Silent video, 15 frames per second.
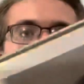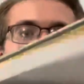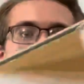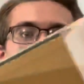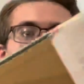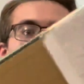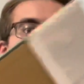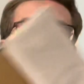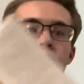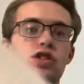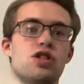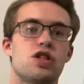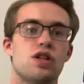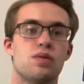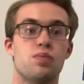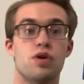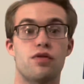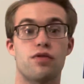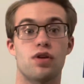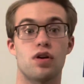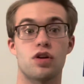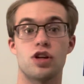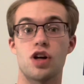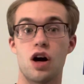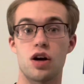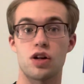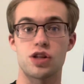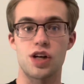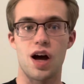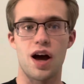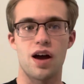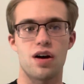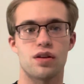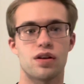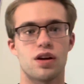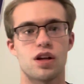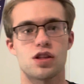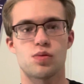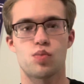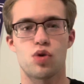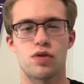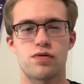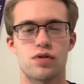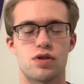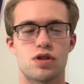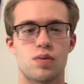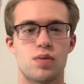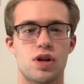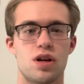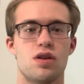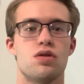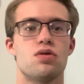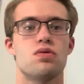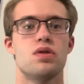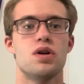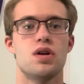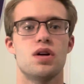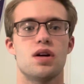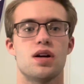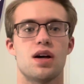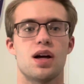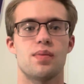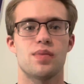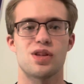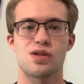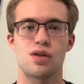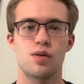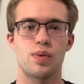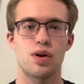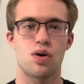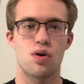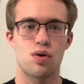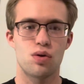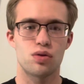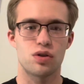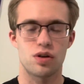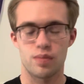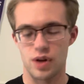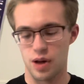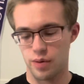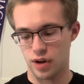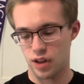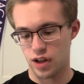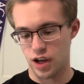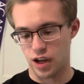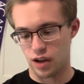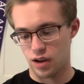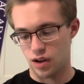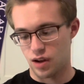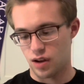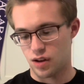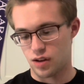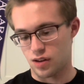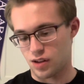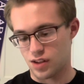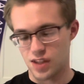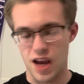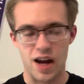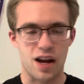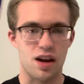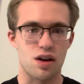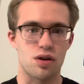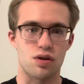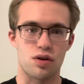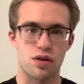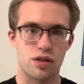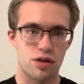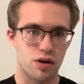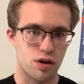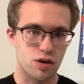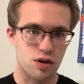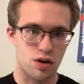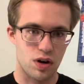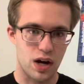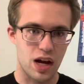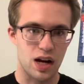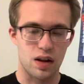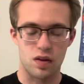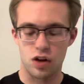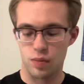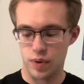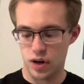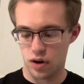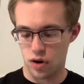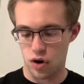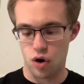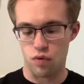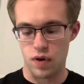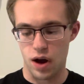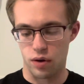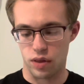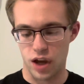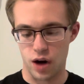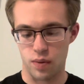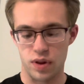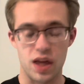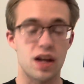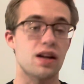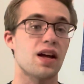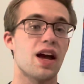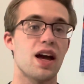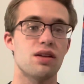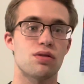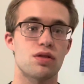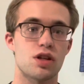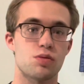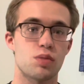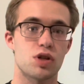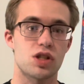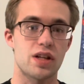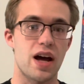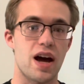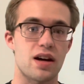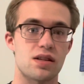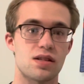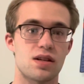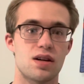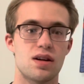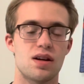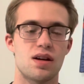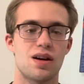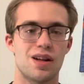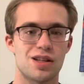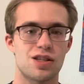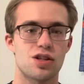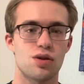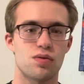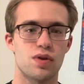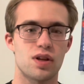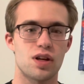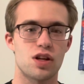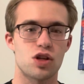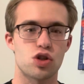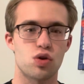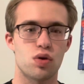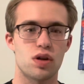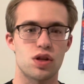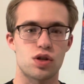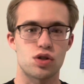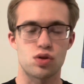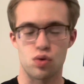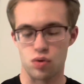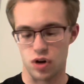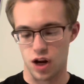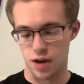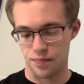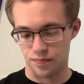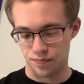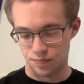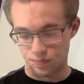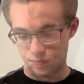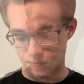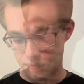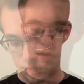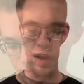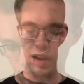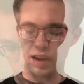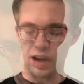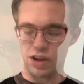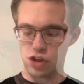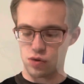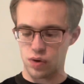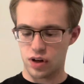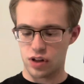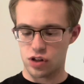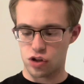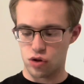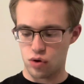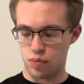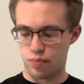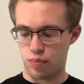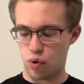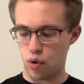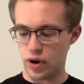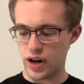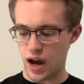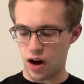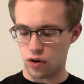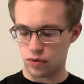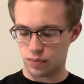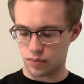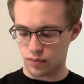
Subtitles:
a book for a young child. It's more for somebody who is a little bit older, maybe like second or third grade, a little bit around there, where they could handle this much text and still really enjoy the story. Finally, I just wanted to point out